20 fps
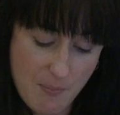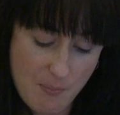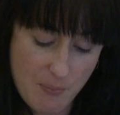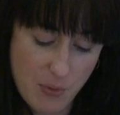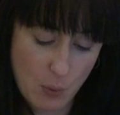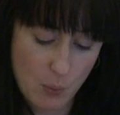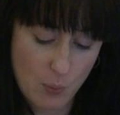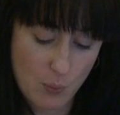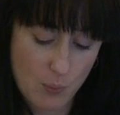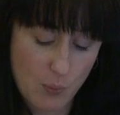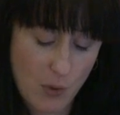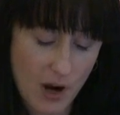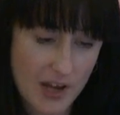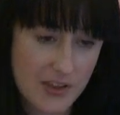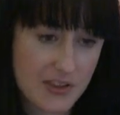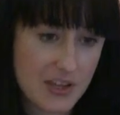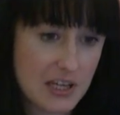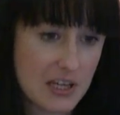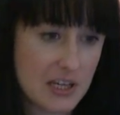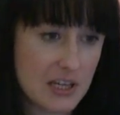But I
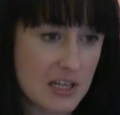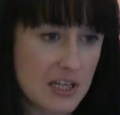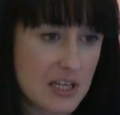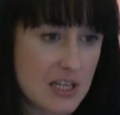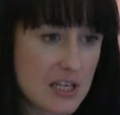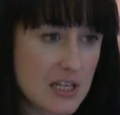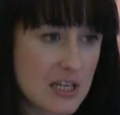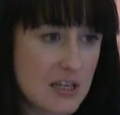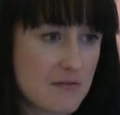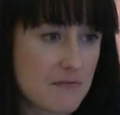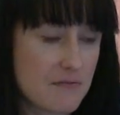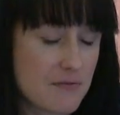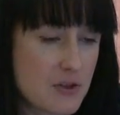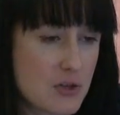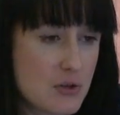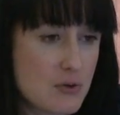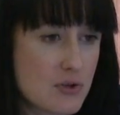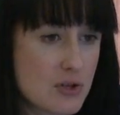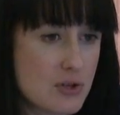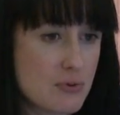think if
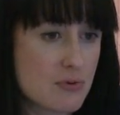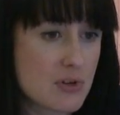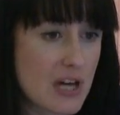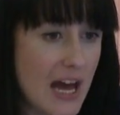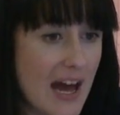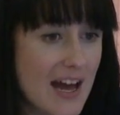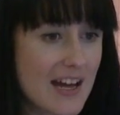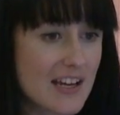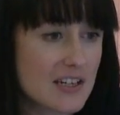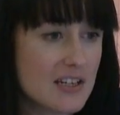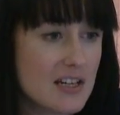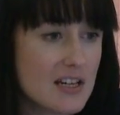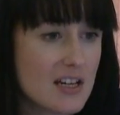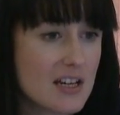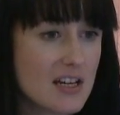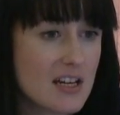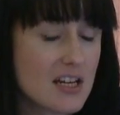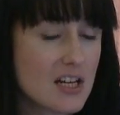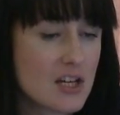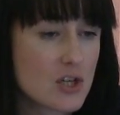you can
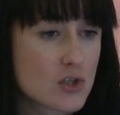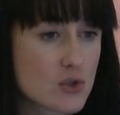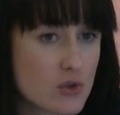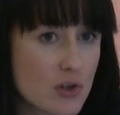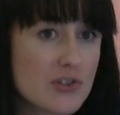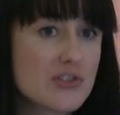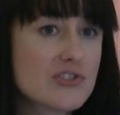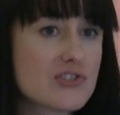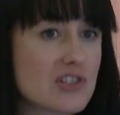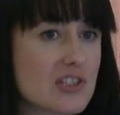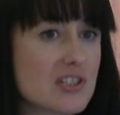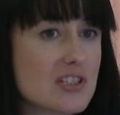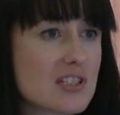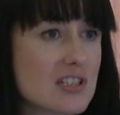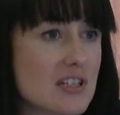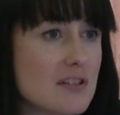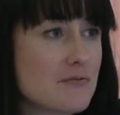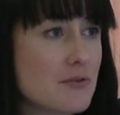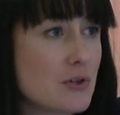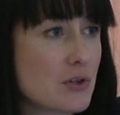trust it,
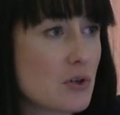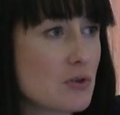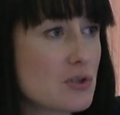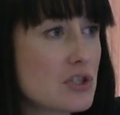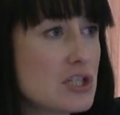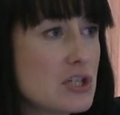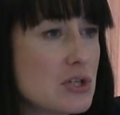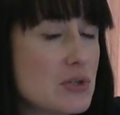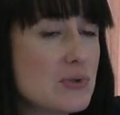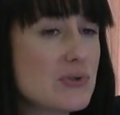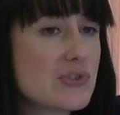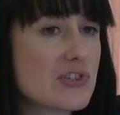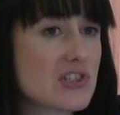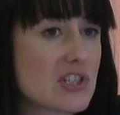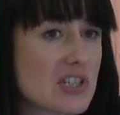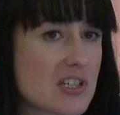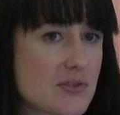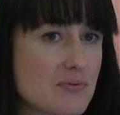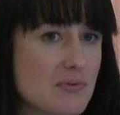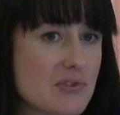if you're going to use it
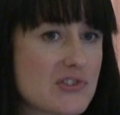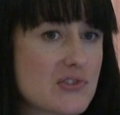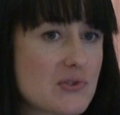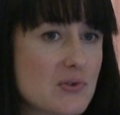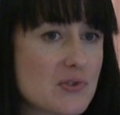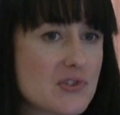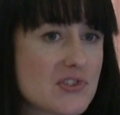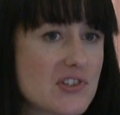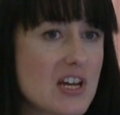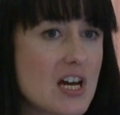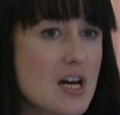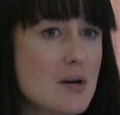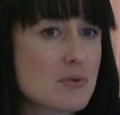as a resource,